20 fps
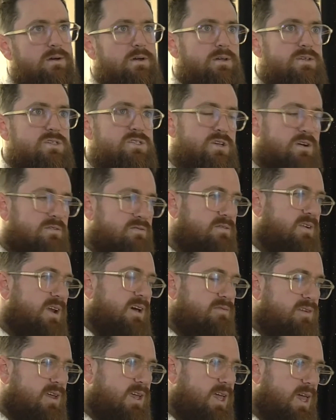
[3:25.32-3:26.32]
soft,
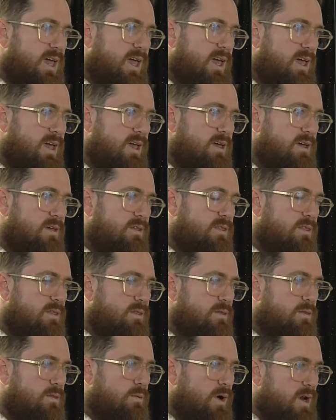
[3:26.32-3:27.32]
fluffy care.
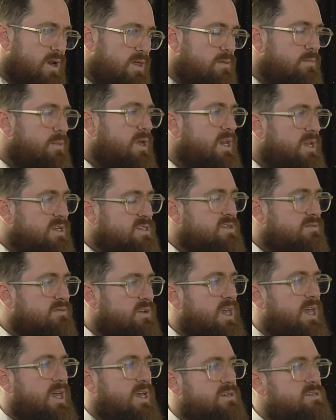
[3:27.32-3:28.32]
One of the meanings of
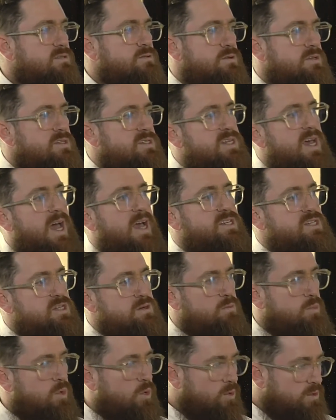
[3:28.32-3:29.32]
care is to attach
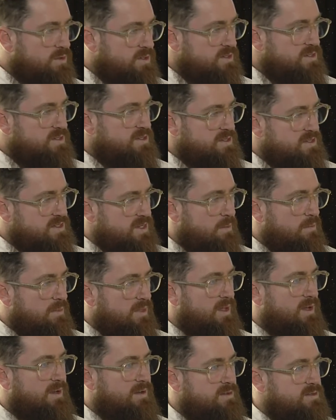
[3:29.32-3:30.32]
importance to something.